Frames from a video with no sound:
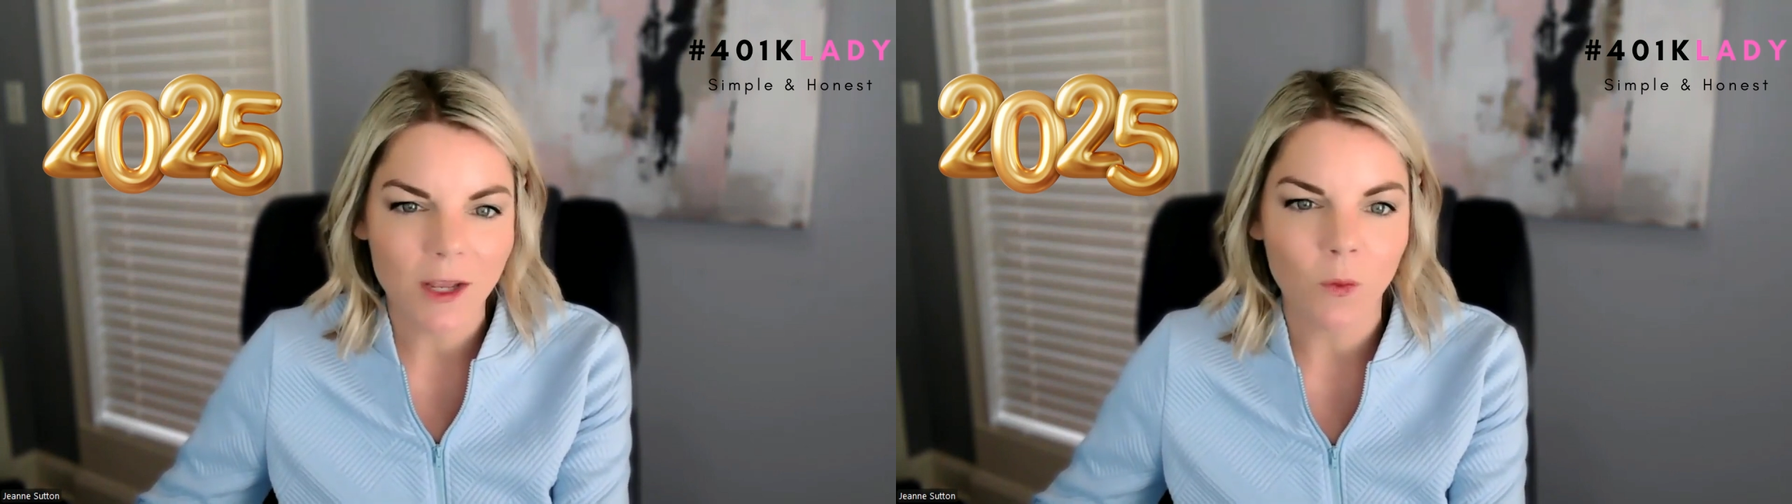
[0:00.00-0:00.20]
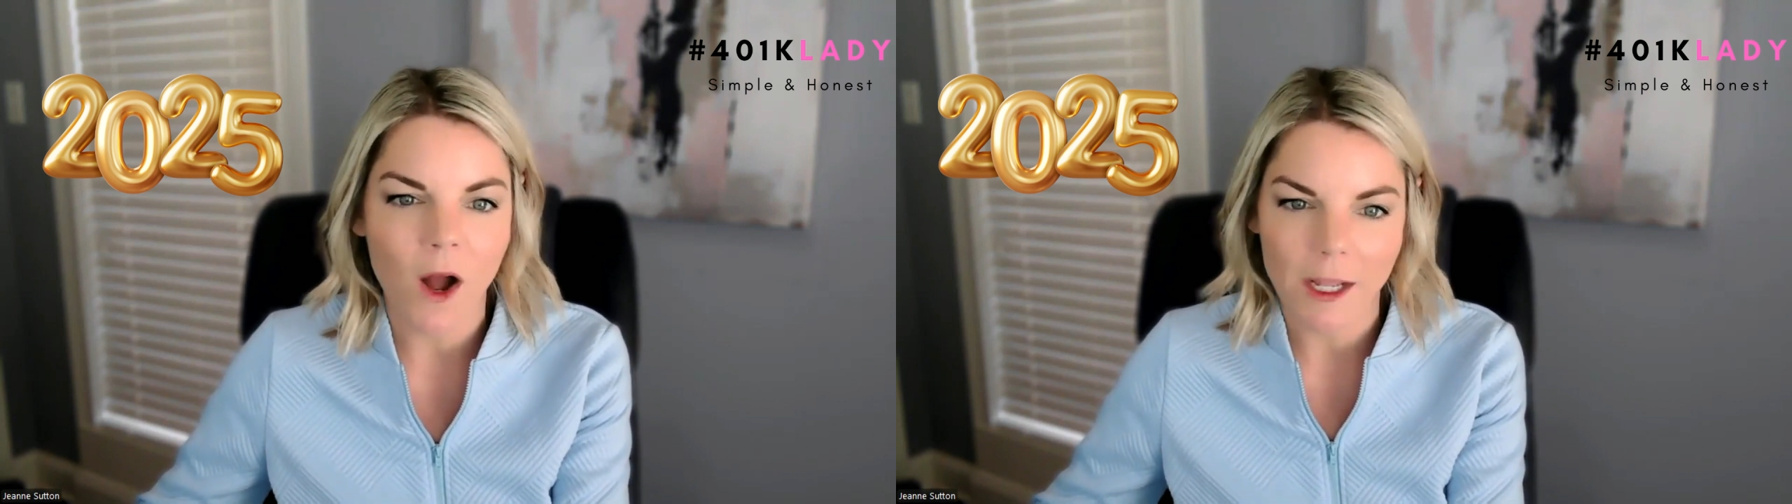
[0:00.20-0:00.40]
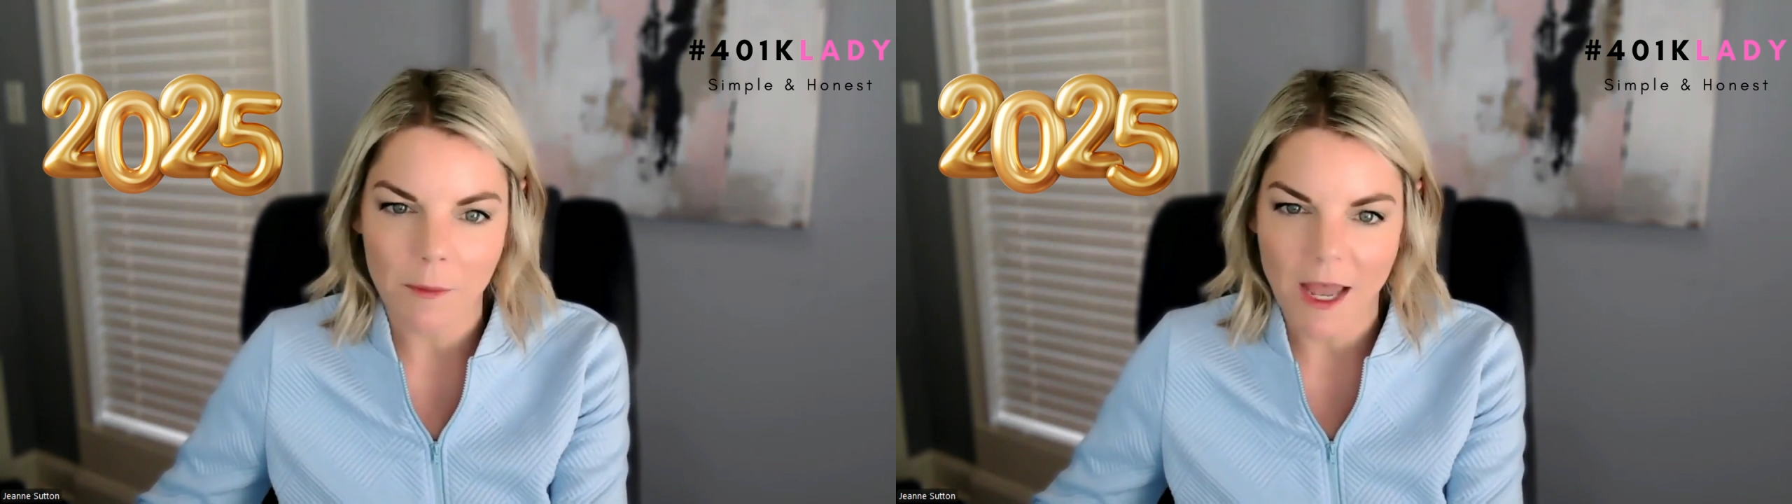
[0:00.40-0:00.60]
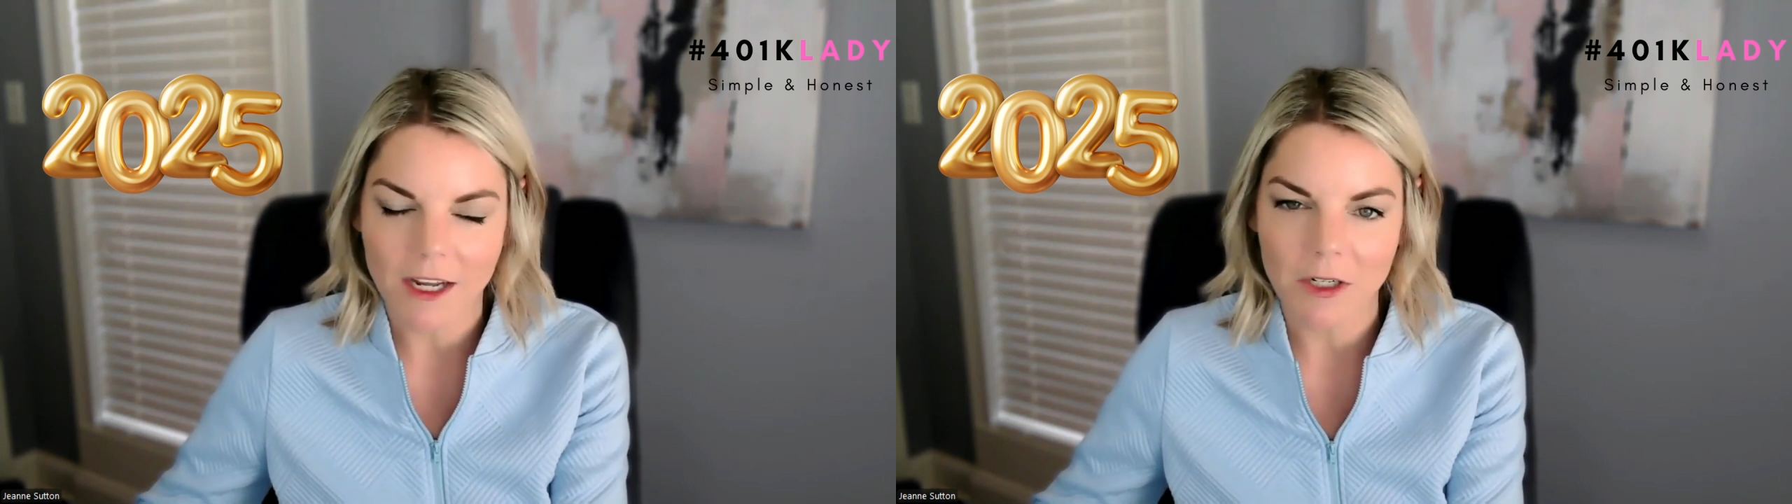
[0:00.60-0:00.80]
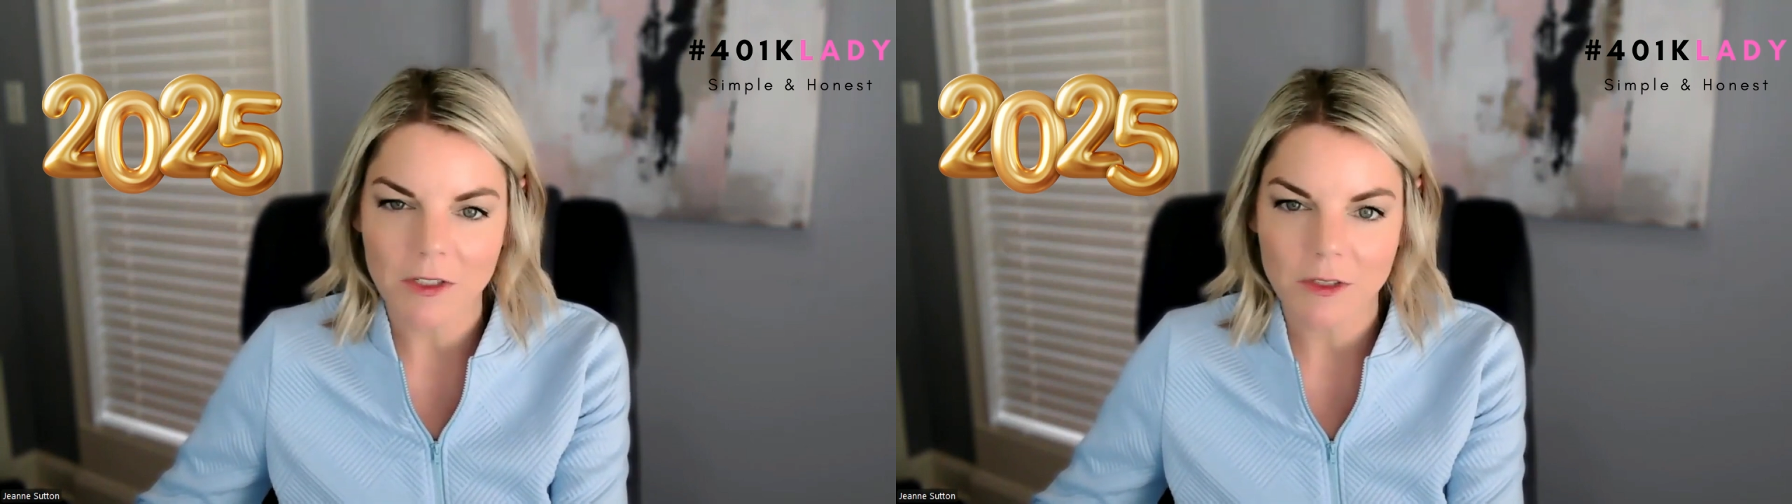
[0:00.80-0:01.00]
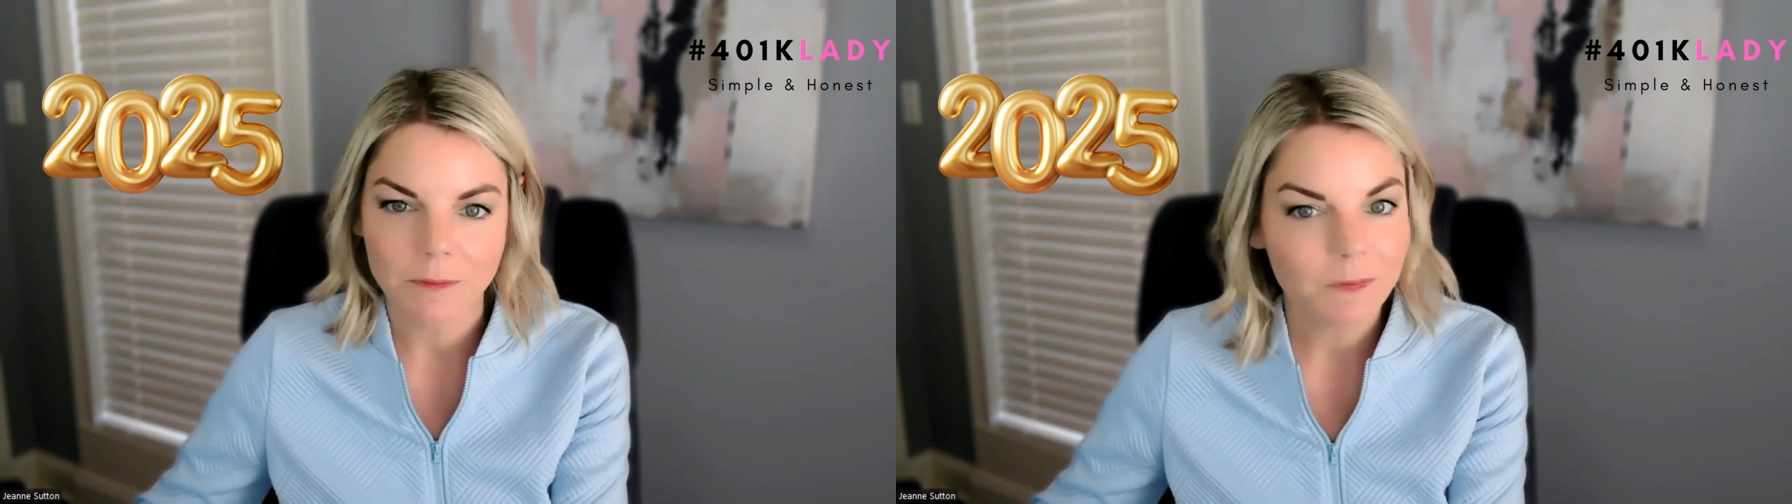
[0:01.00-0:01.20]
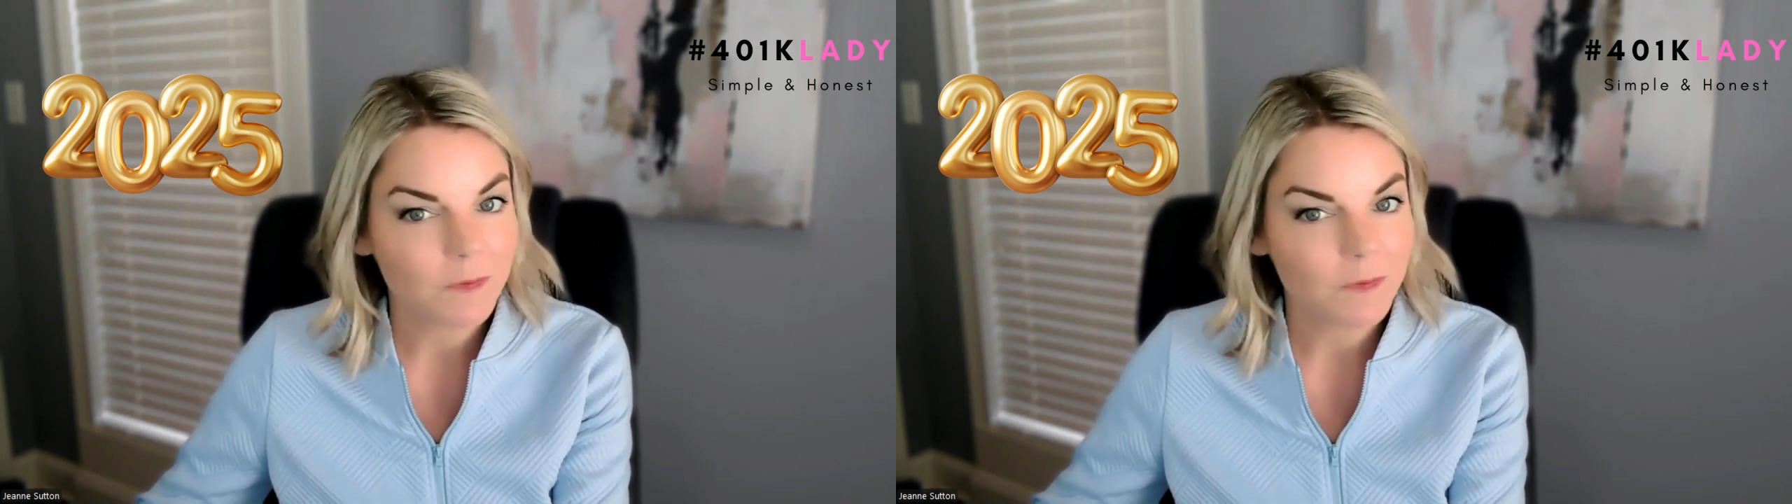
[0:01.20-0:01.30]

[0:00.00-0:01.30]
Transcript: and why it matters.